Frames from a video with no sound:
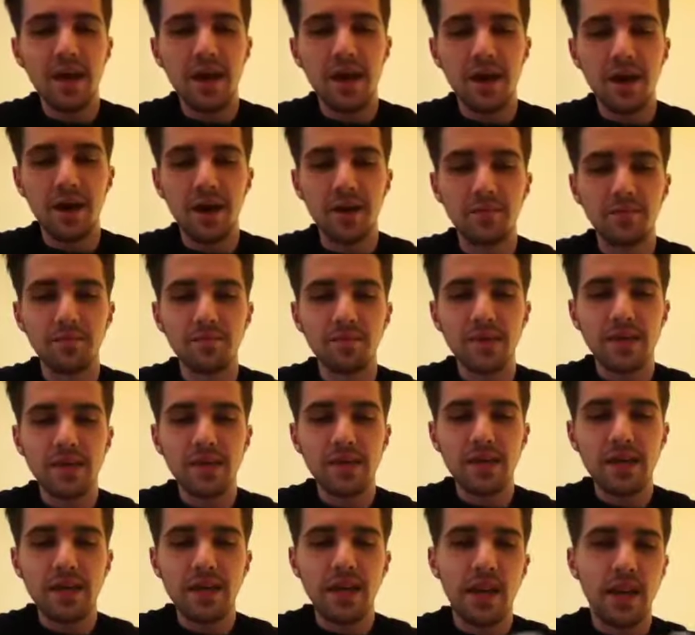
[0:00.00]

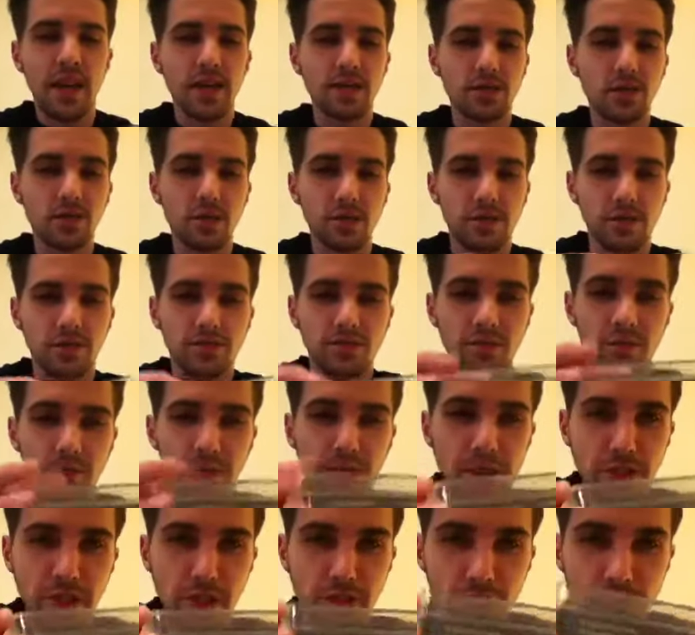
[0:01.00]
It has all your
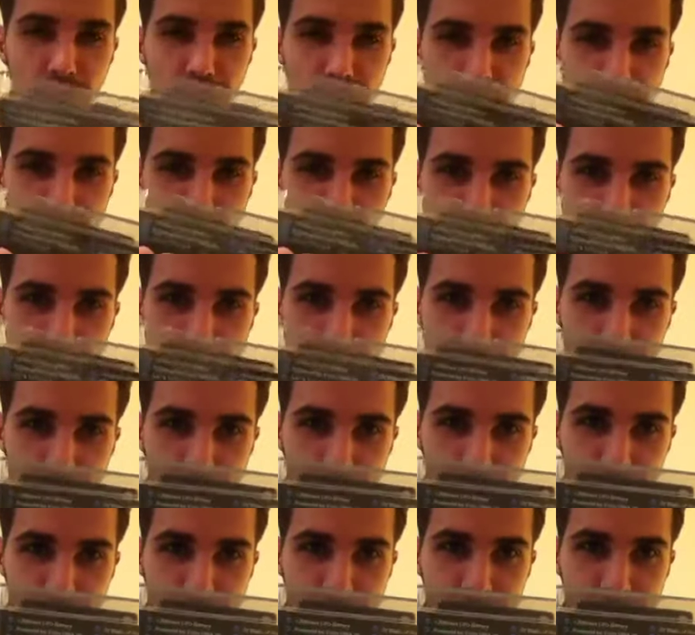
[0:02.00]
information on the side
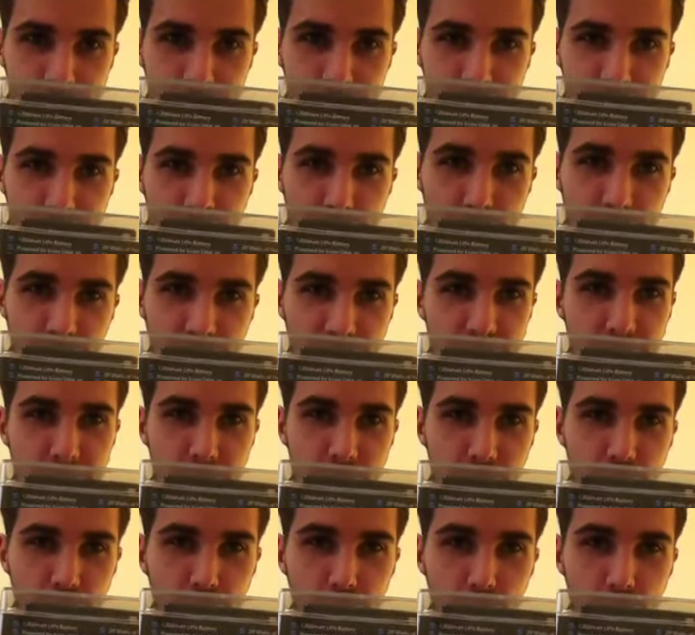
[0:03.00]
here. I'm not going to
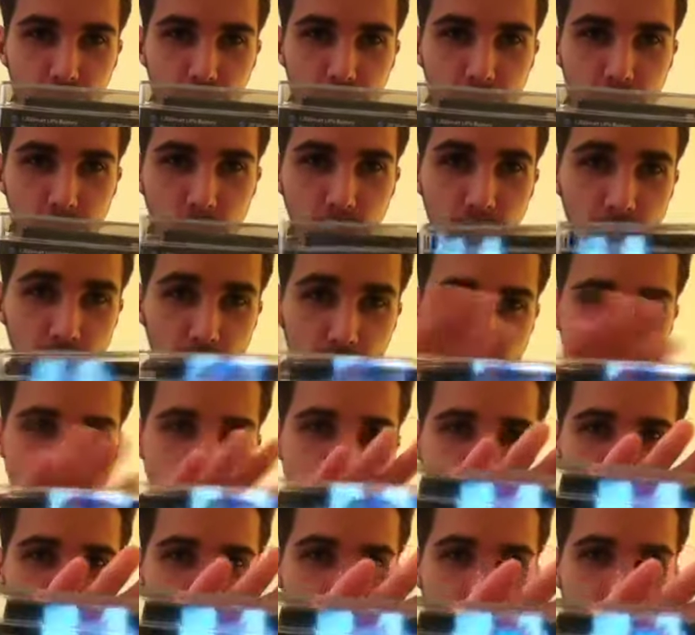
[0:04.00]
do the whole up, hey, can
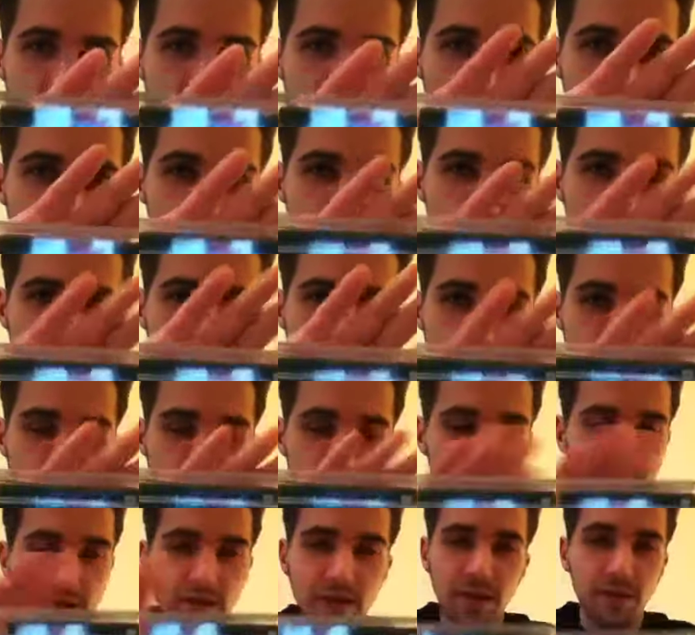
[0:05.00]
you see it? Can you
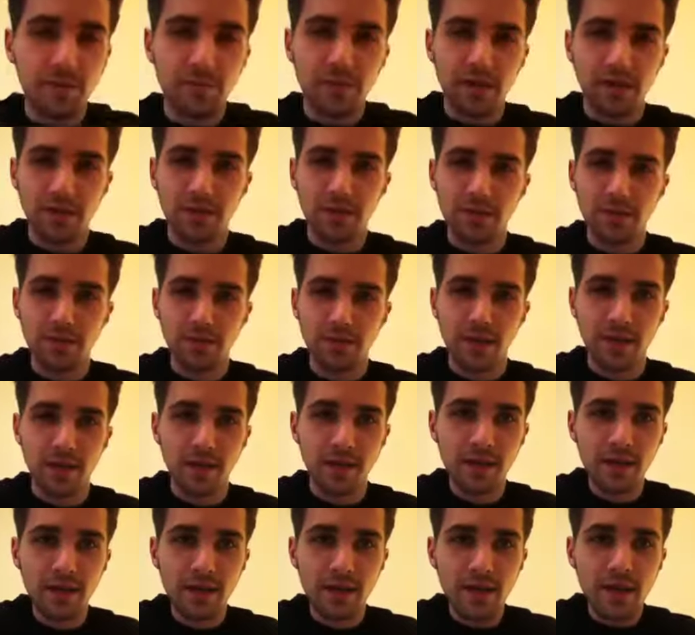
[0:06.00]
see it? I'm not going to do that.
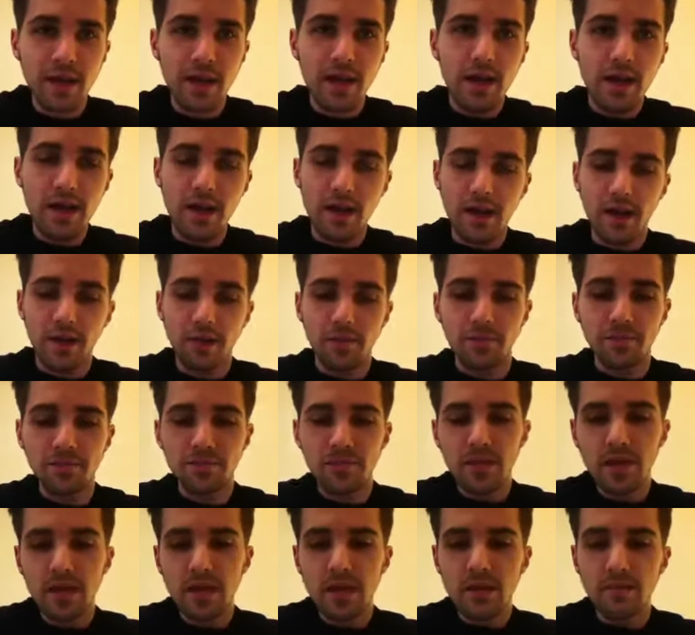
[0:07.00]

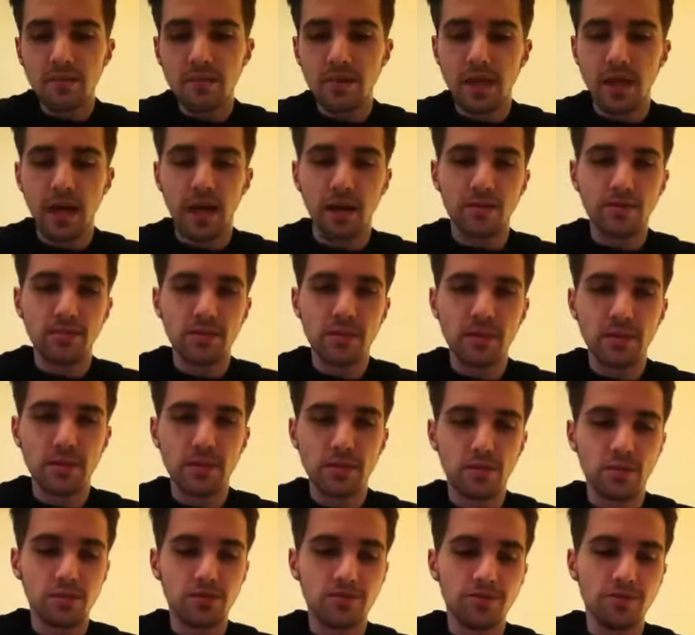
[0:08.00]
But yeah, it
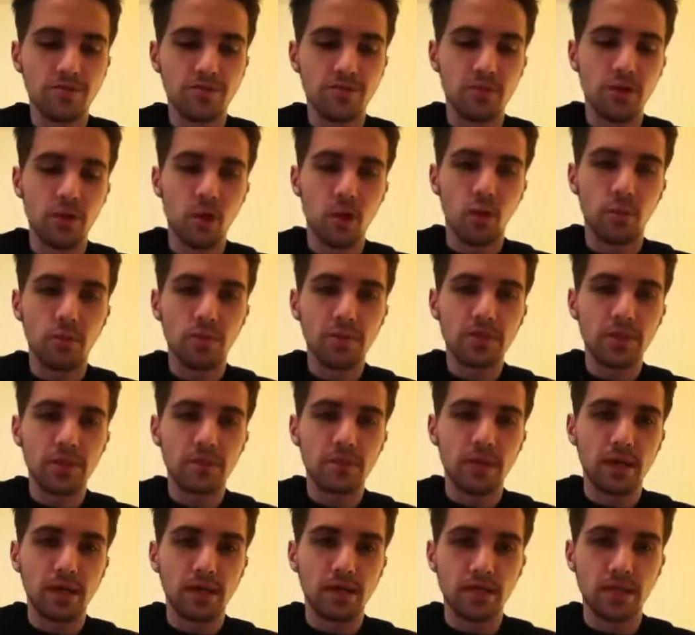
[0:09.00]
just opens up
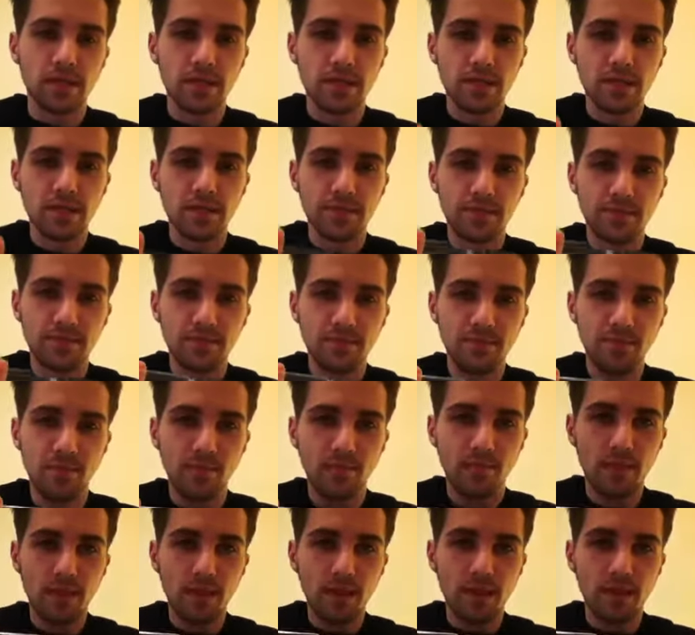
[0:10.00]
like this,
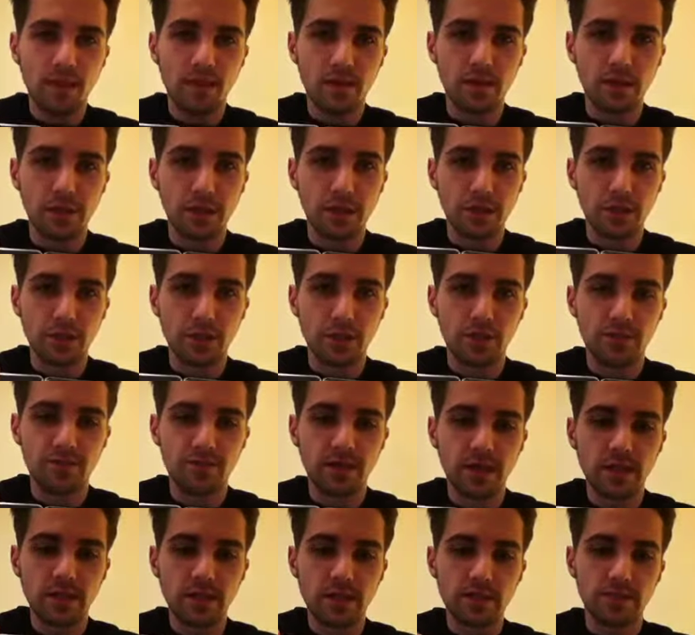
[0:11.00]
and there's your
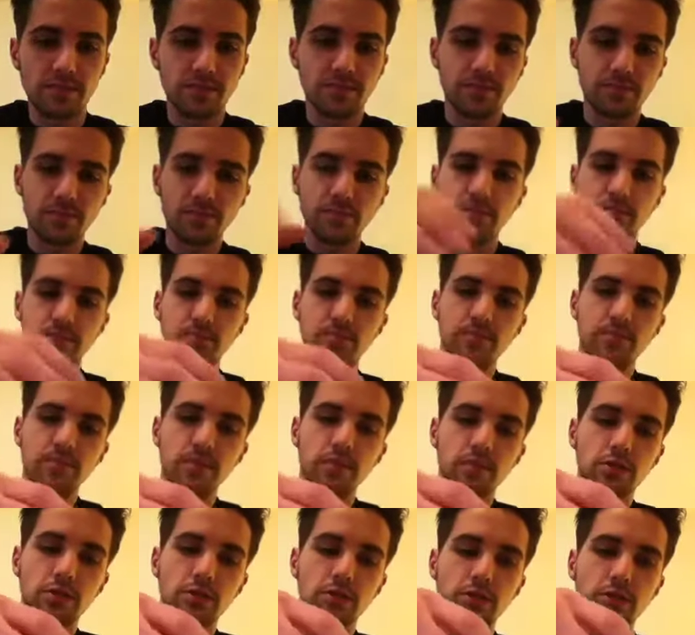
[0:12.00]
device.
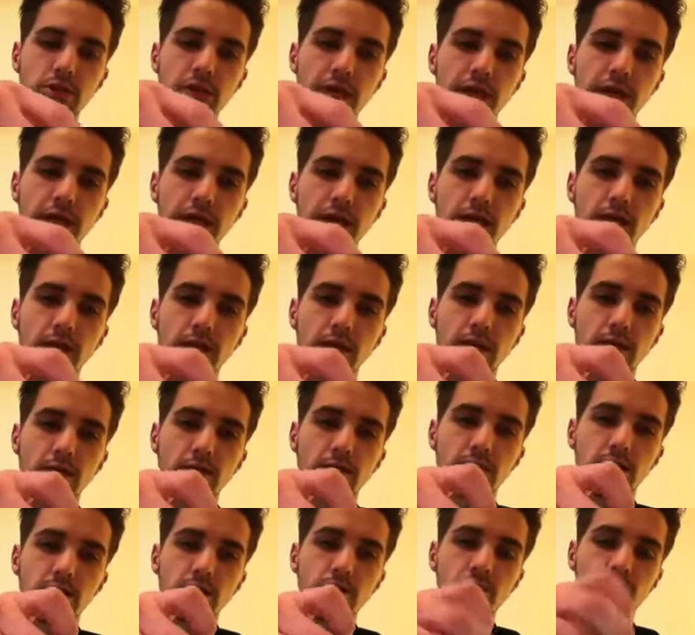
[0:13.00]
You just take it out like
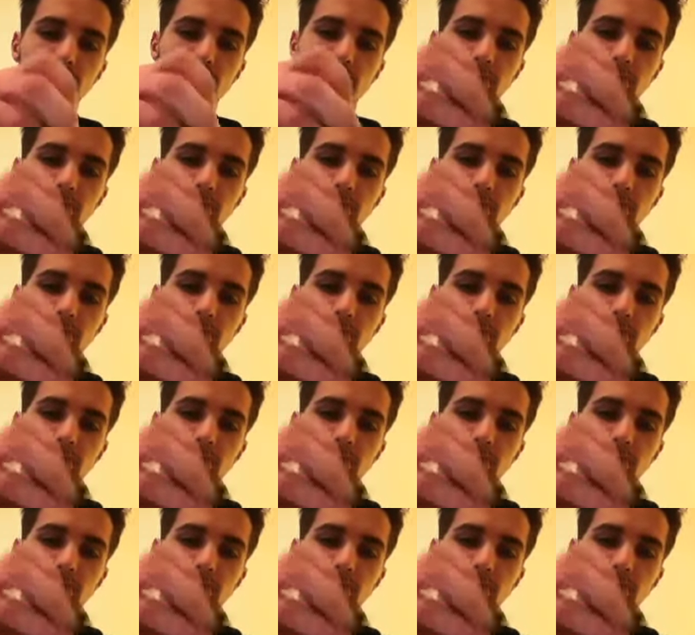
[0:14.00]
so.